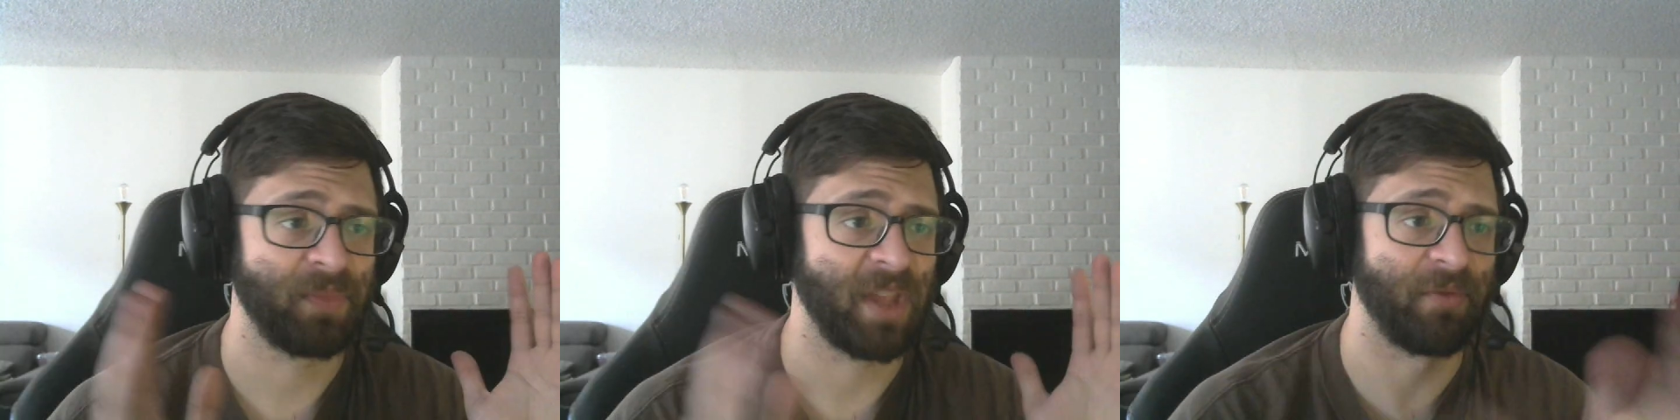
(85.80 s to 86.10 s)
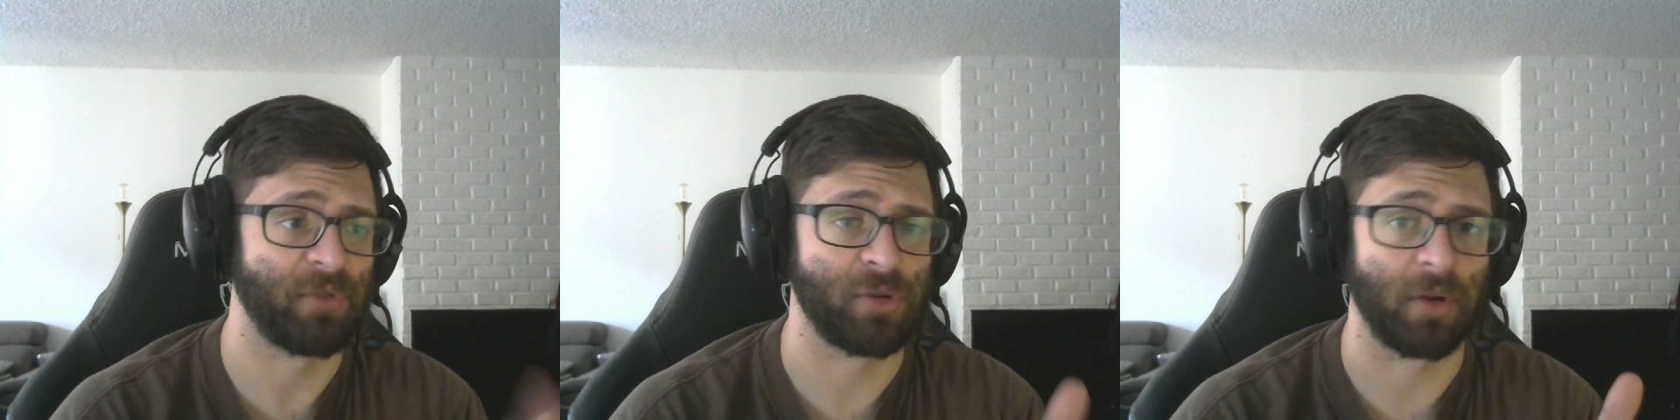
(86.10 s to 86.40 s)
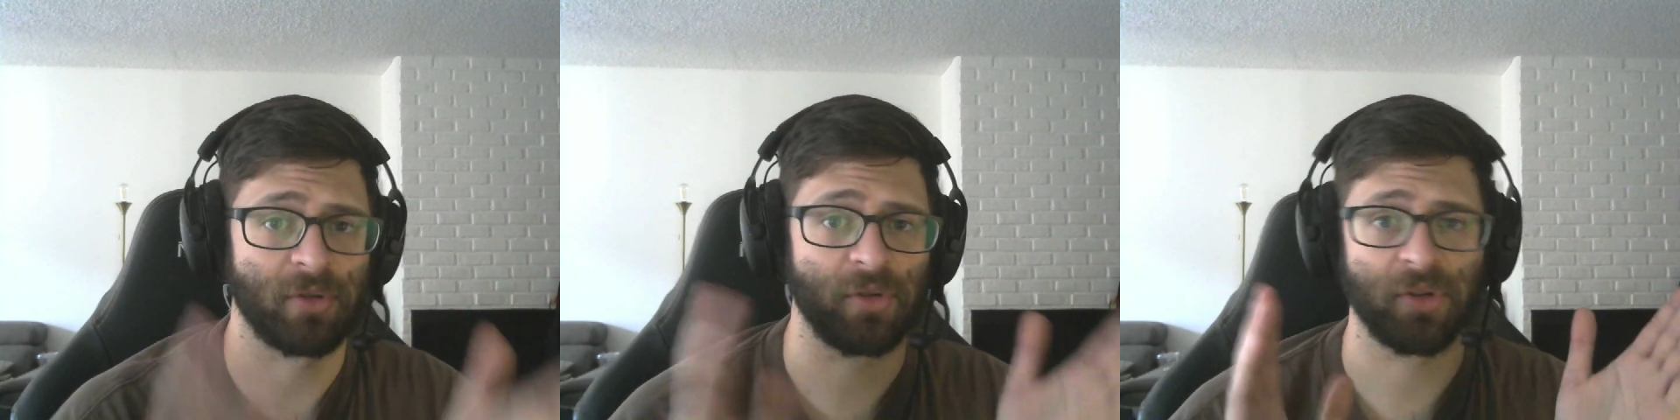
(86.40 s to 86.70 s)

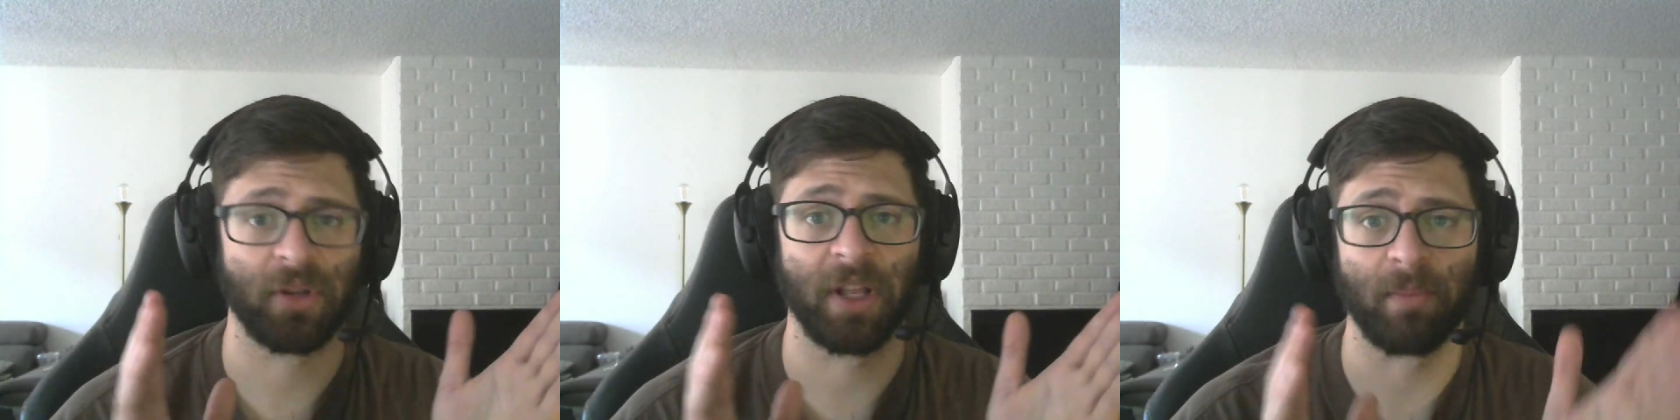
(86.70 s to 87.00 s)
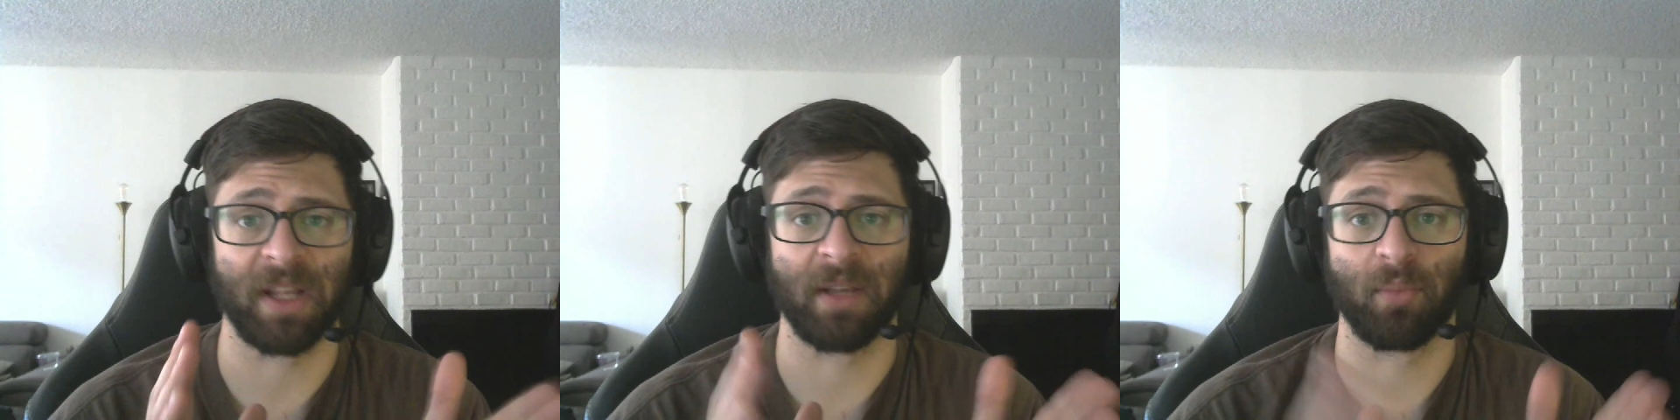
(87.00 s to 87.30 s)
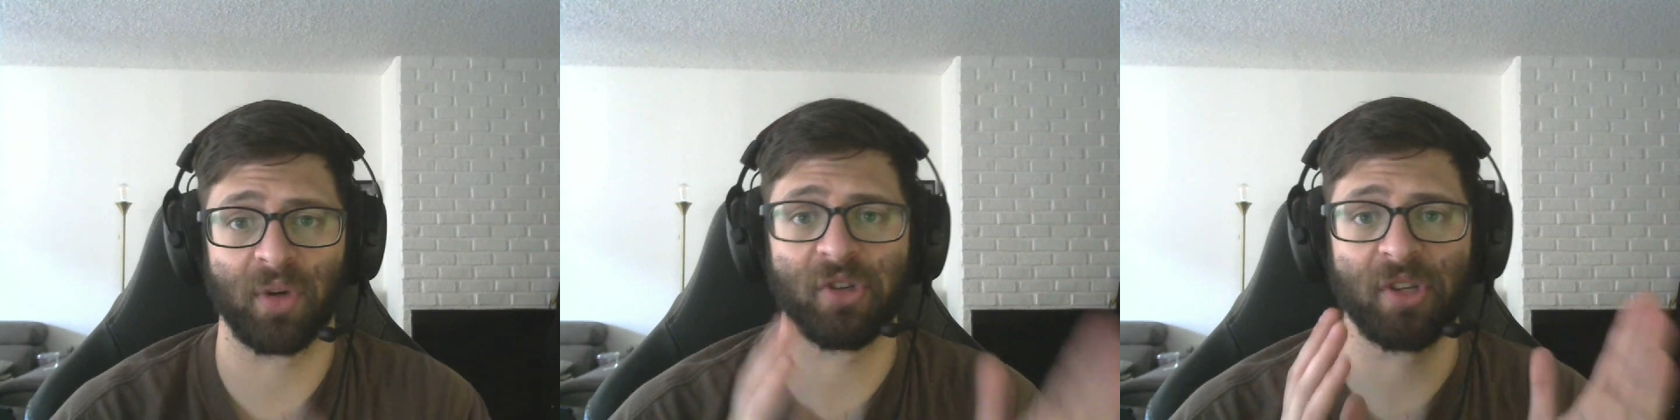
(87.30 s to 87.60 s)
infrastructure, so like making
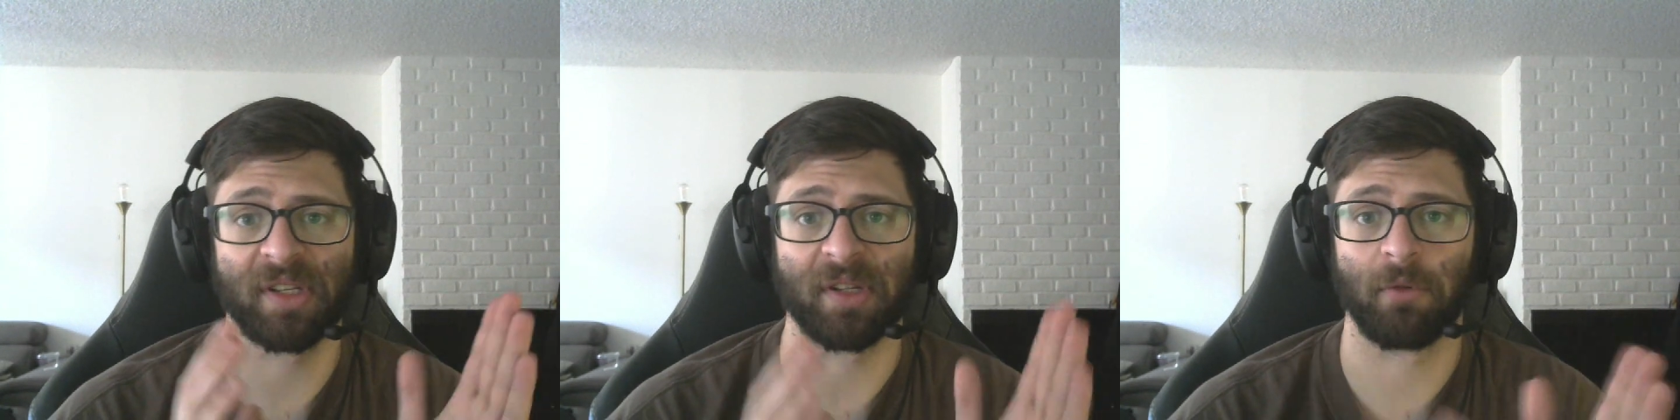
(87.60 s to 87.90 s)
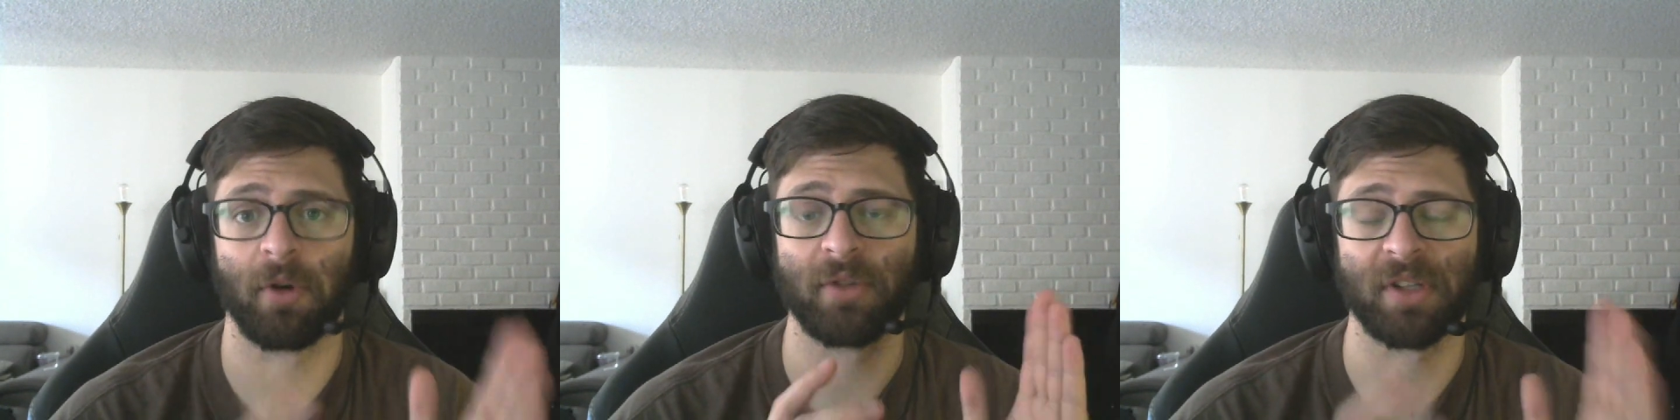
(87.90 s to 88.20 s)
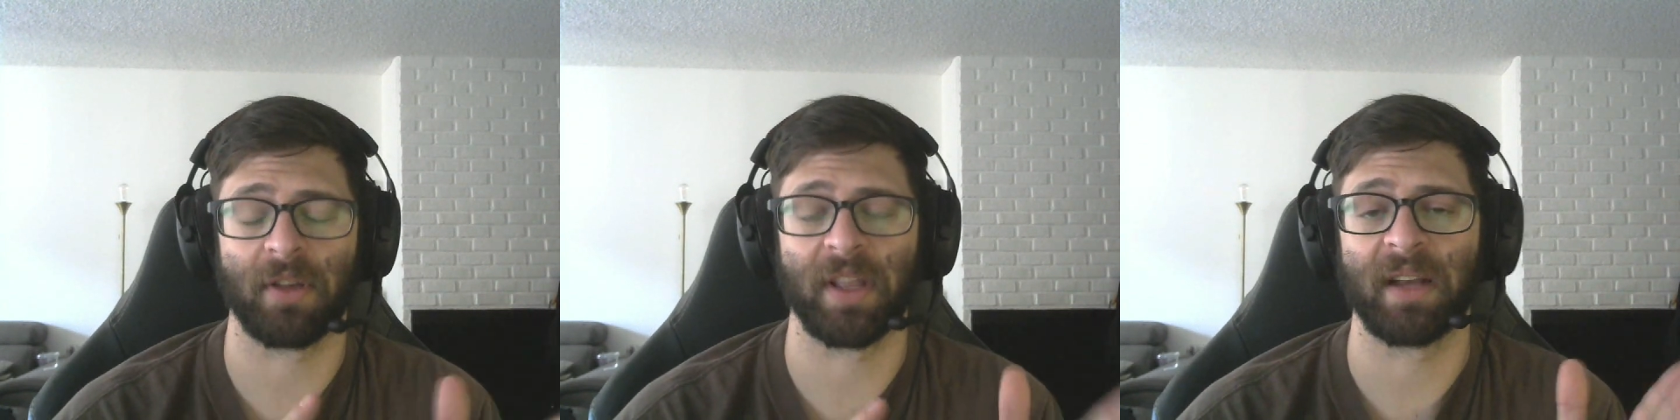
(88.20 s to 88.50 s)
bridges and roads
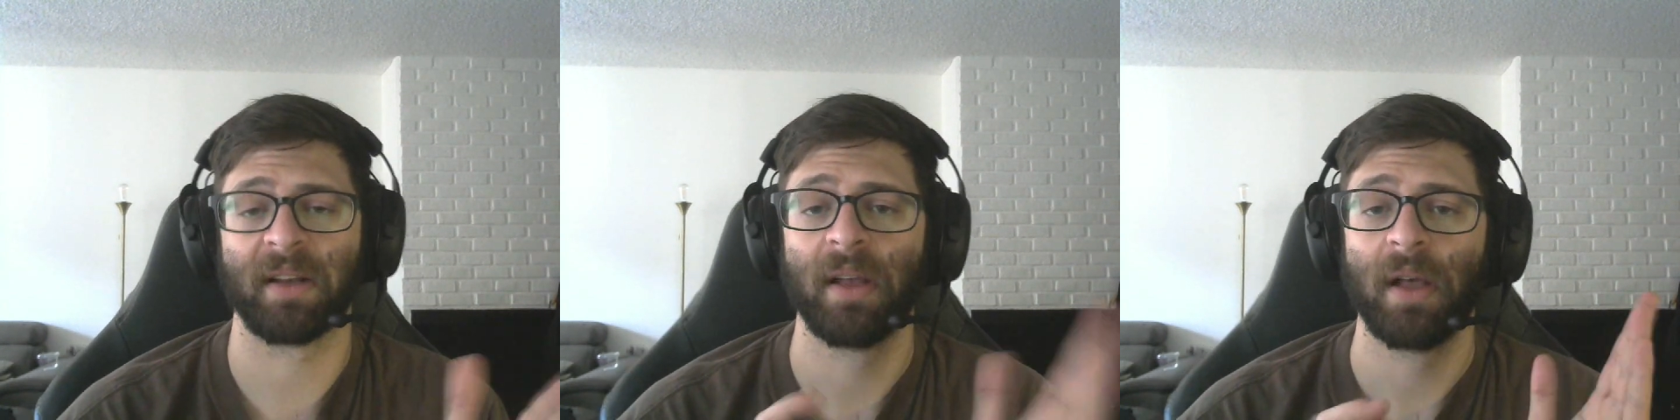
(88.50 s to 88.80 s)
and all that.